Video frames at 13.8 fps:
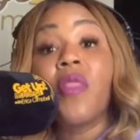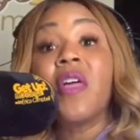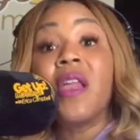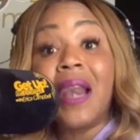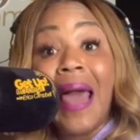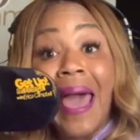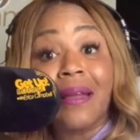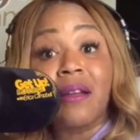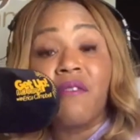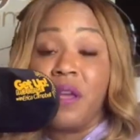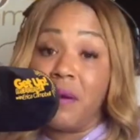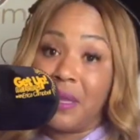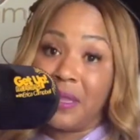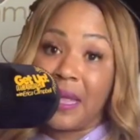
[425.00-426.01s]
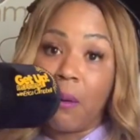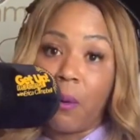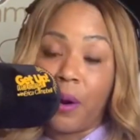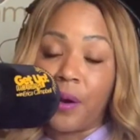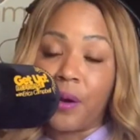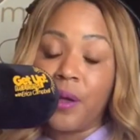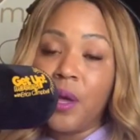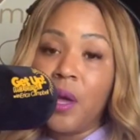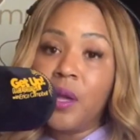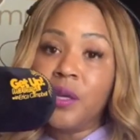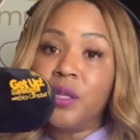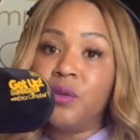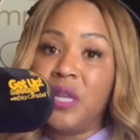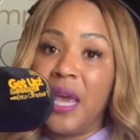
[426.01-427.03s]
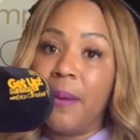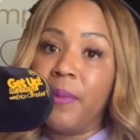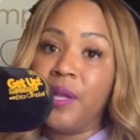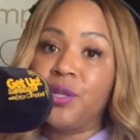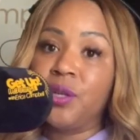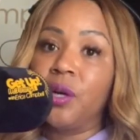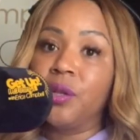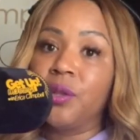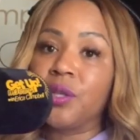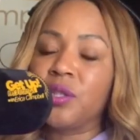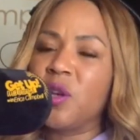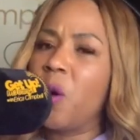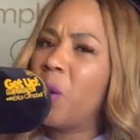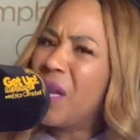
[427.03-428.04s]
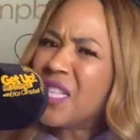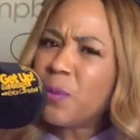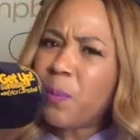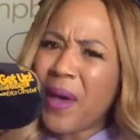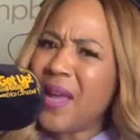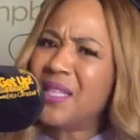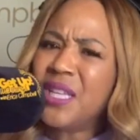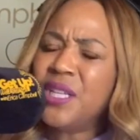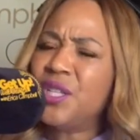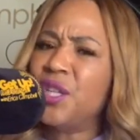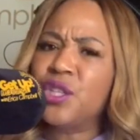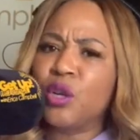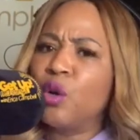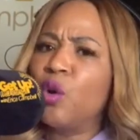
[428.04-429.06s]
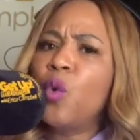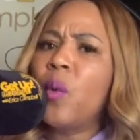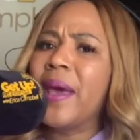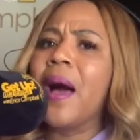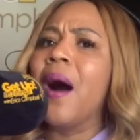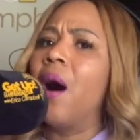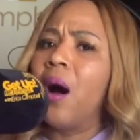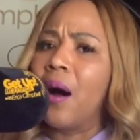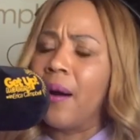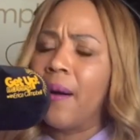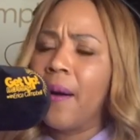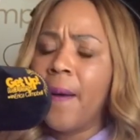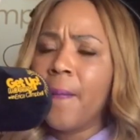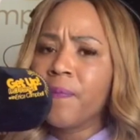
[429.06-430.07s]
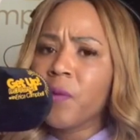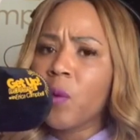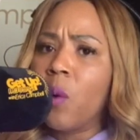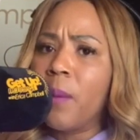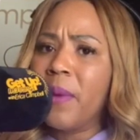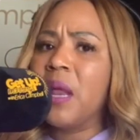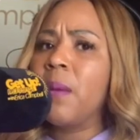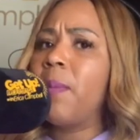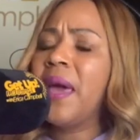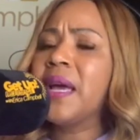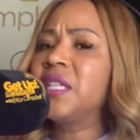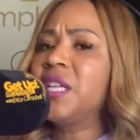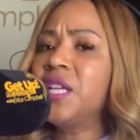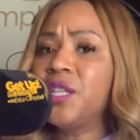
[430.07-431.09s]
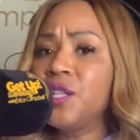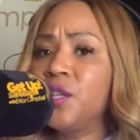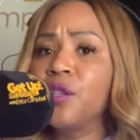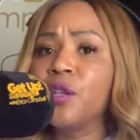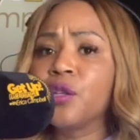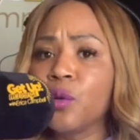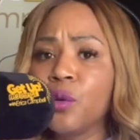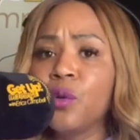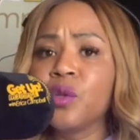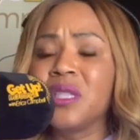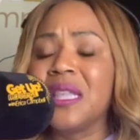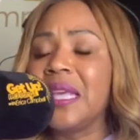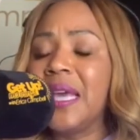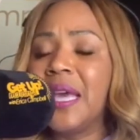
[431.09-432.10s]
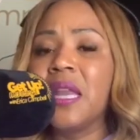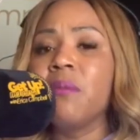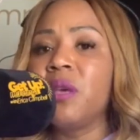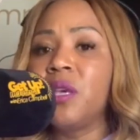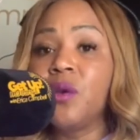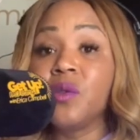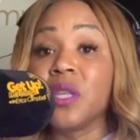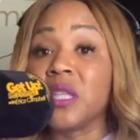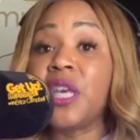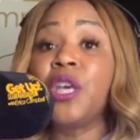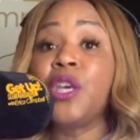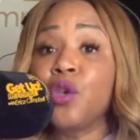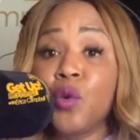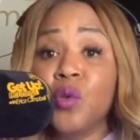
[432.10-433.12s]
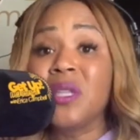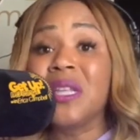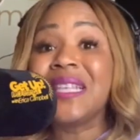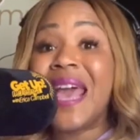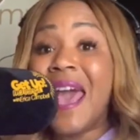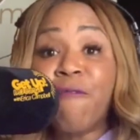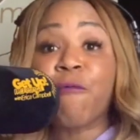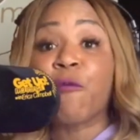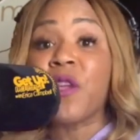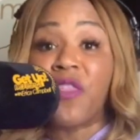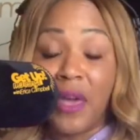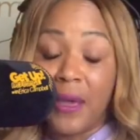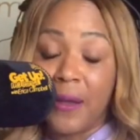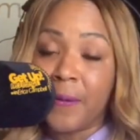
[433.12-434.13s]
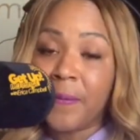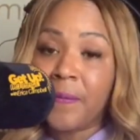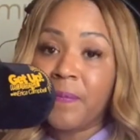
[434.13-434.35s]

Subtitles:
or the lack of hearing that word do damage on the soul. Let's pay attention to who we are, women, and pay attention to the tools that the enemy uses. He uses everything.